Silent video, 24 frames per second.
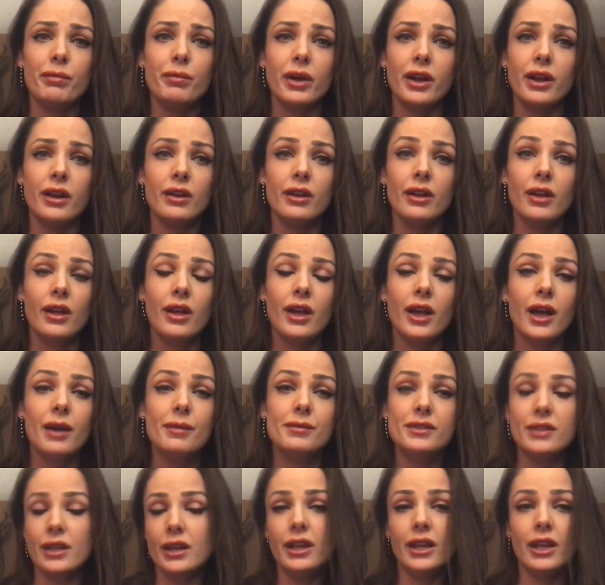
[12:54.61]
But I'm
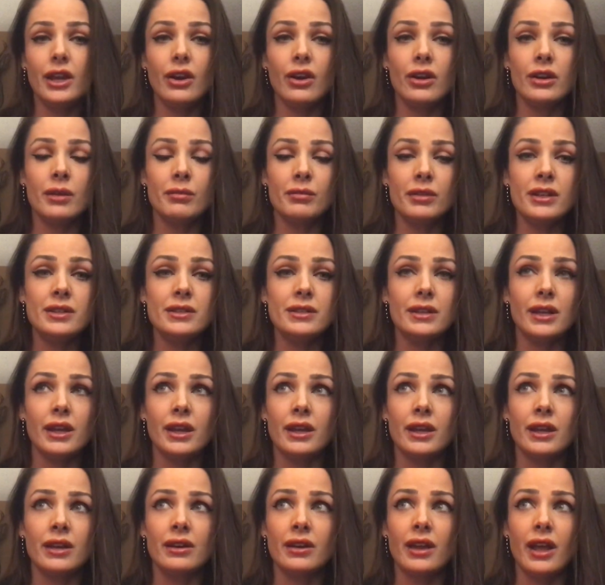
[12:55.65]
sitting here and I'm
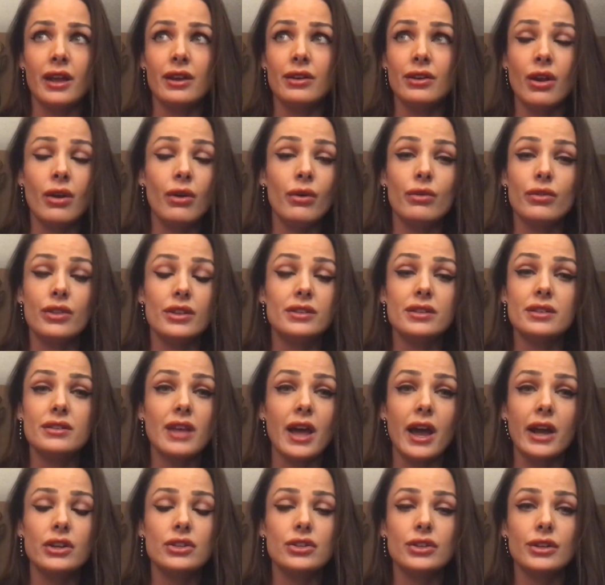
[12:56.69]
listening, and, and no, this is
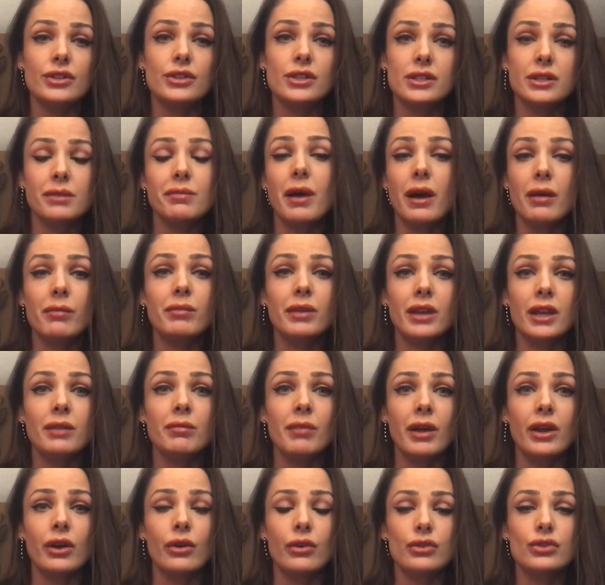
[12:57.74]
actually just about me and
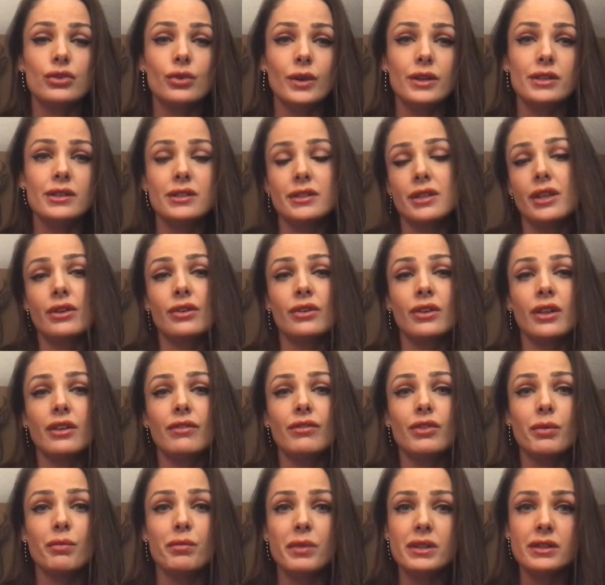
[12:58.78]
my own choices that are none of
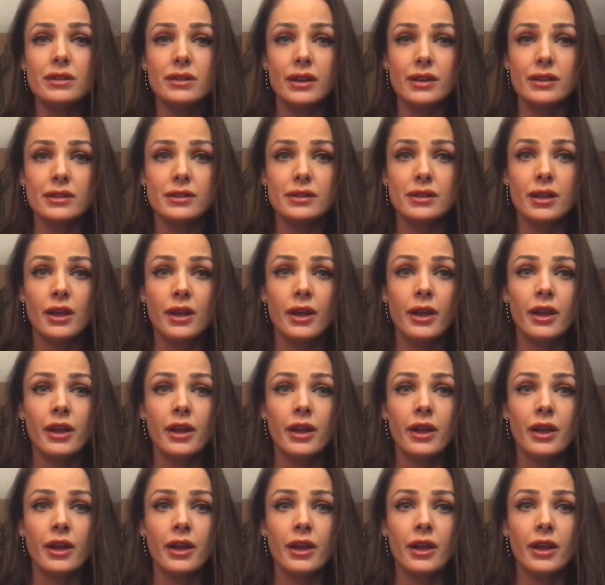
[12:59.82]
your business.